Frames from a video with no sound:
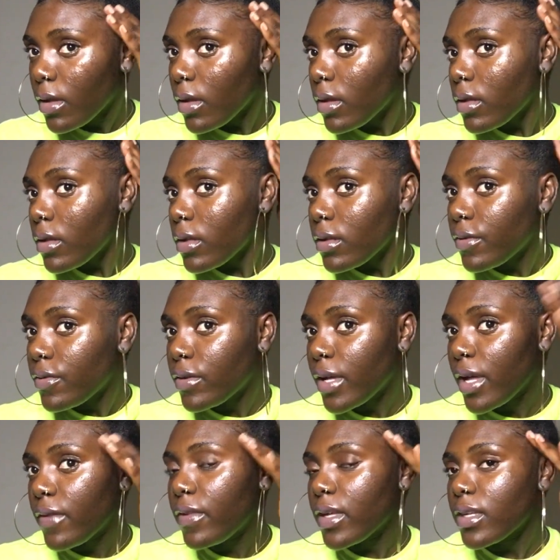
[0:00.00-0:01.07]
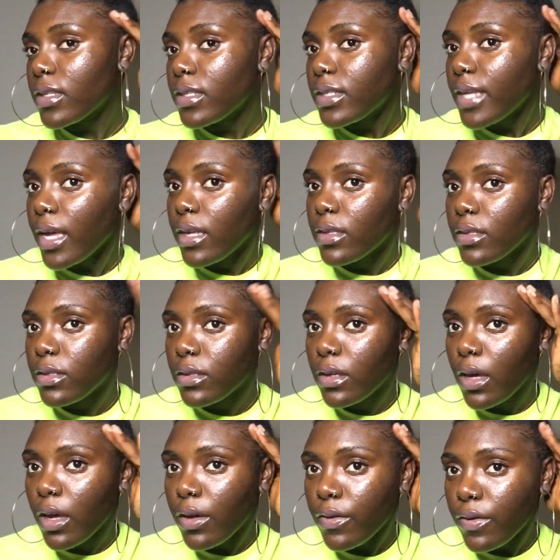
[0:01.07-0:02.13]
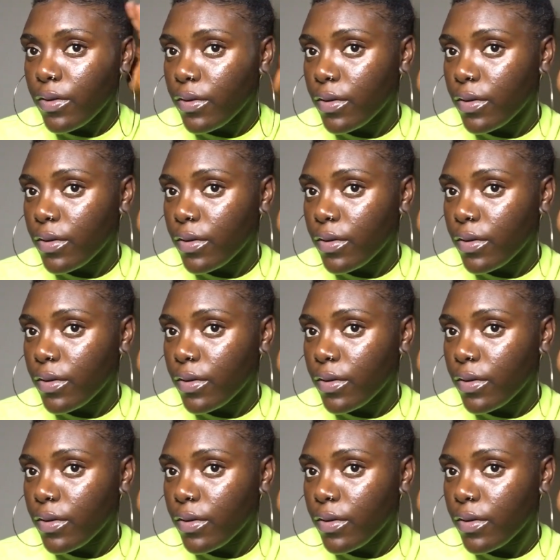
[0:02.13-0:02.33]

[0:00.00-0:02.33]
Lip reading: And then if you have like a satin scarf,